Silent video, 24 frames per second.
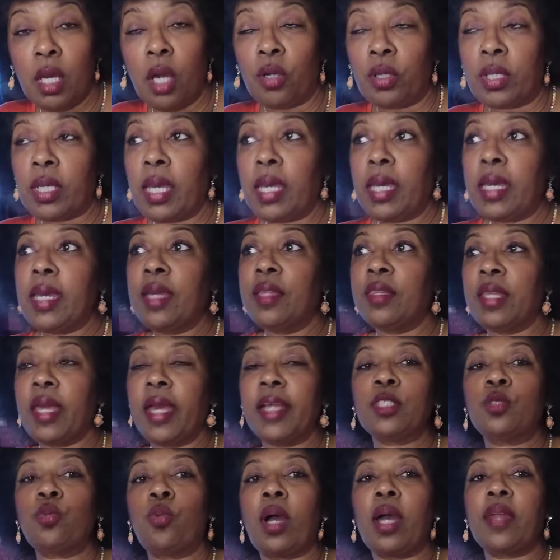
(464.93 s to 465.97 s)
Okay, and
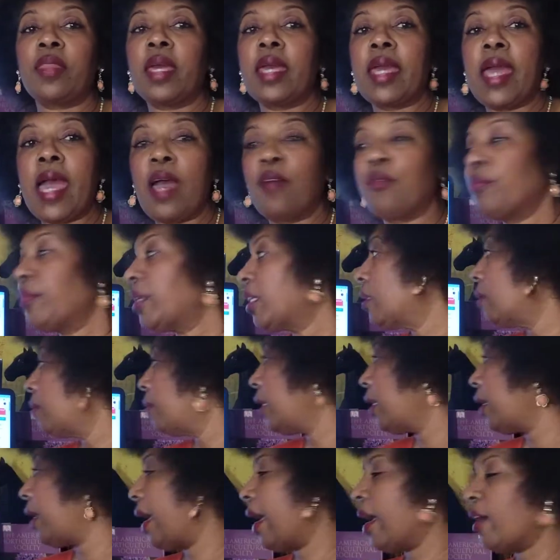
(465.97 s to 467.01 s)
that's why they have them
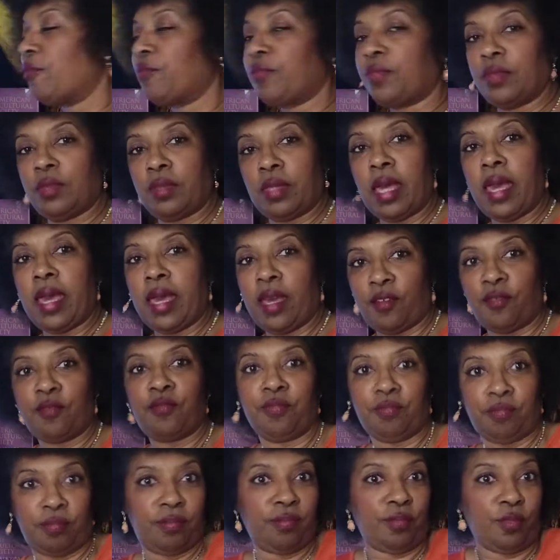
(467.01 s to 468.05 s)
have
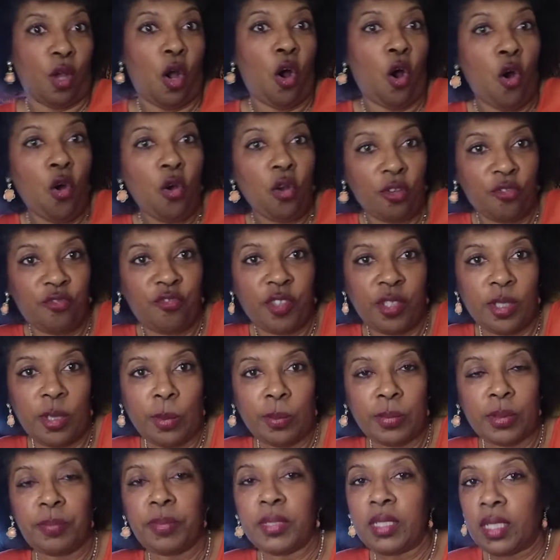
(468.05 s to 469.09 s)
horror
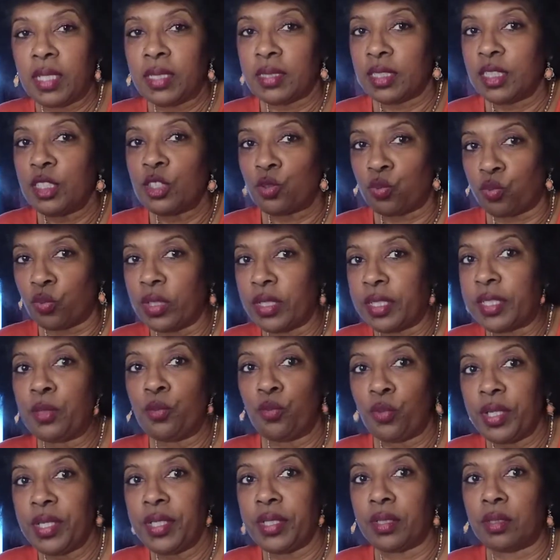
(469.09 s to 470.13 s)
films, because it's really
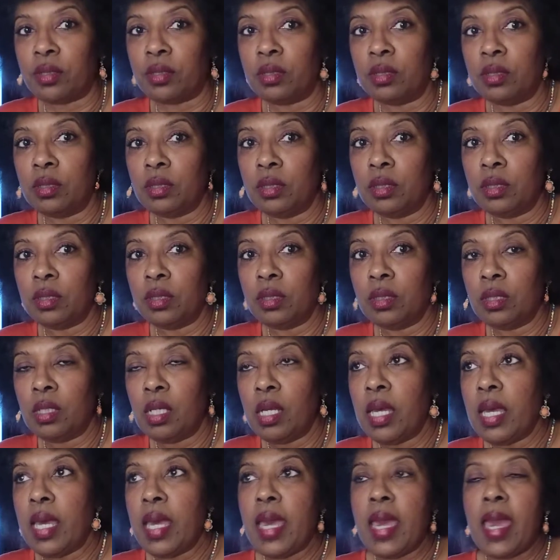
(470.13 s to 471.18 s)
real.
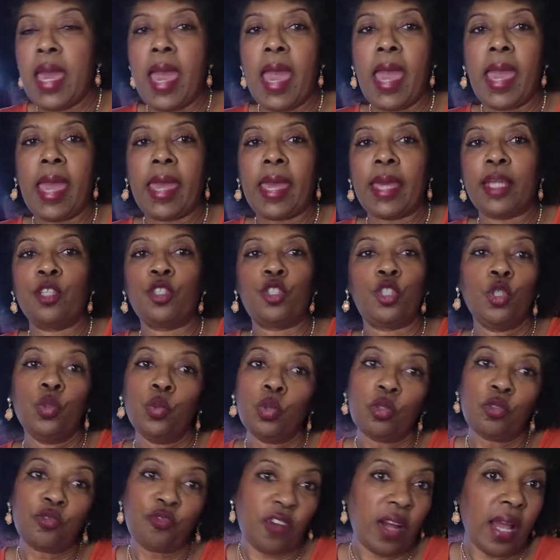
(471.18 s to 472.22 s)
And you
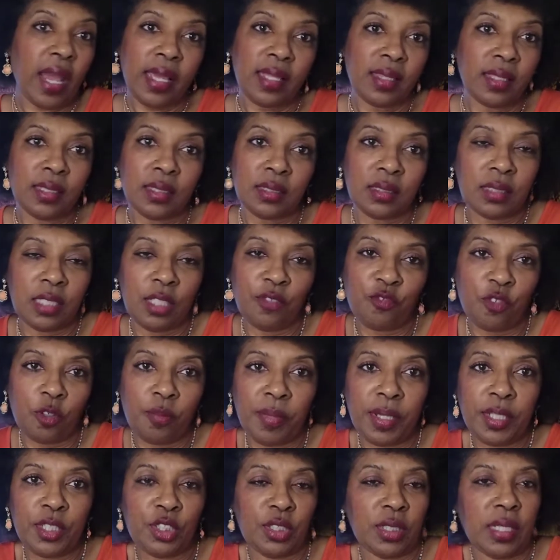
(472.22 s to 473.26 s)
will find this
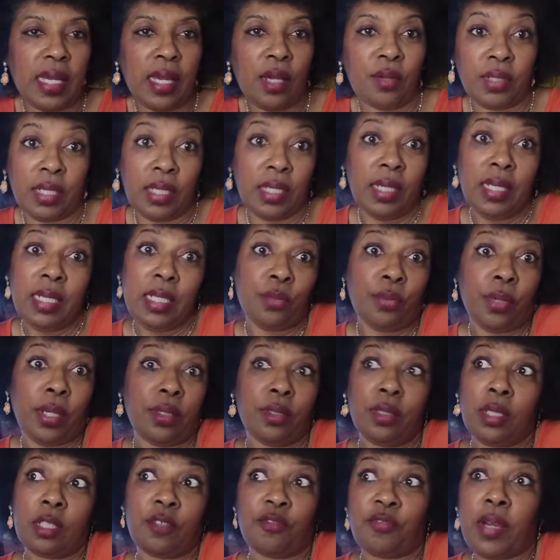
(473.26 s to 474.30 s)
information out anyway.
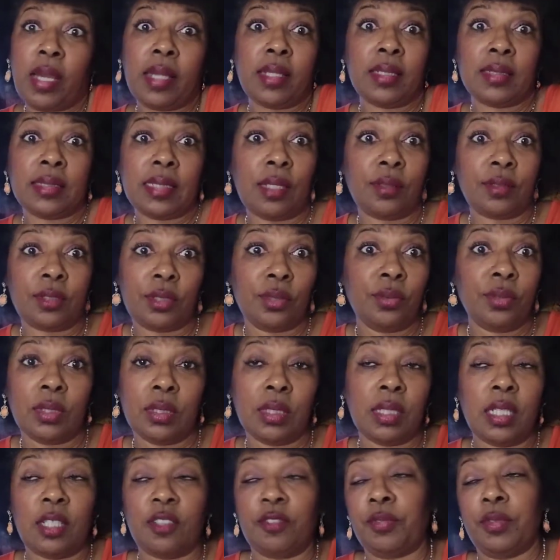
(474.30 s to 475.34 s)
You're going to find this out soon
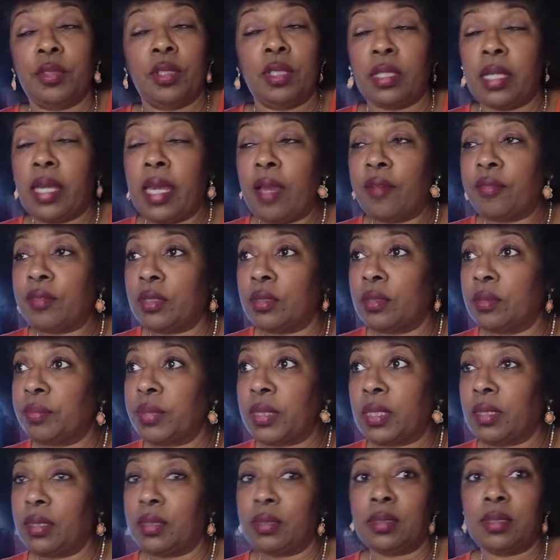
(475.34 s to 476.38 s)
enough. You're going to have to,
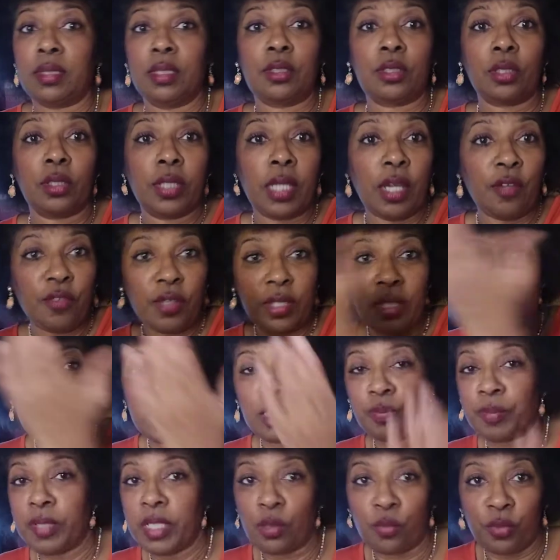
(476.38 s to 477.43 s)
because everything
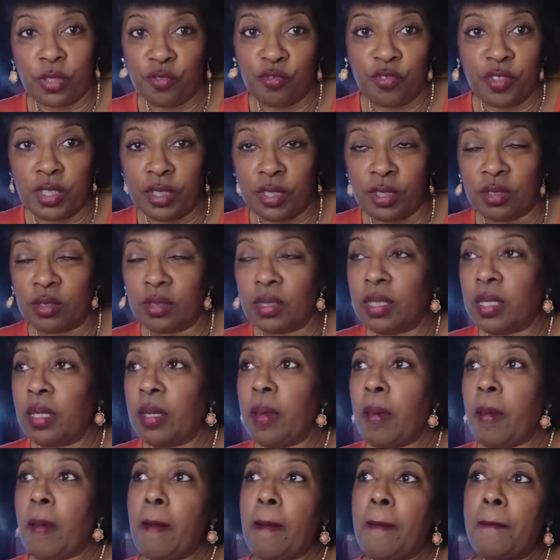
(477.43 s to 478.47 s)
is being revealed.
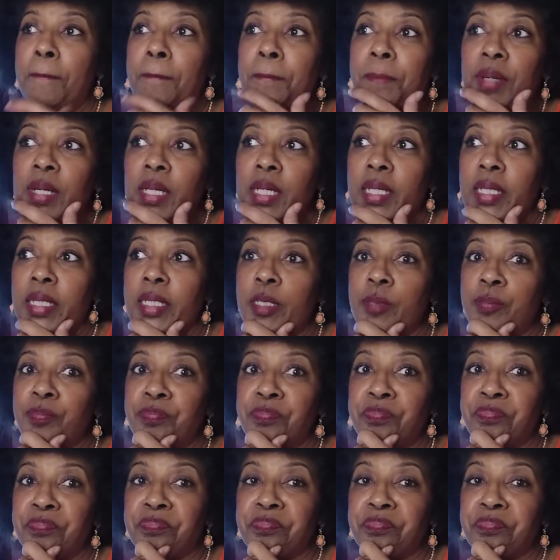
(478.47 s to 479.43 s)
But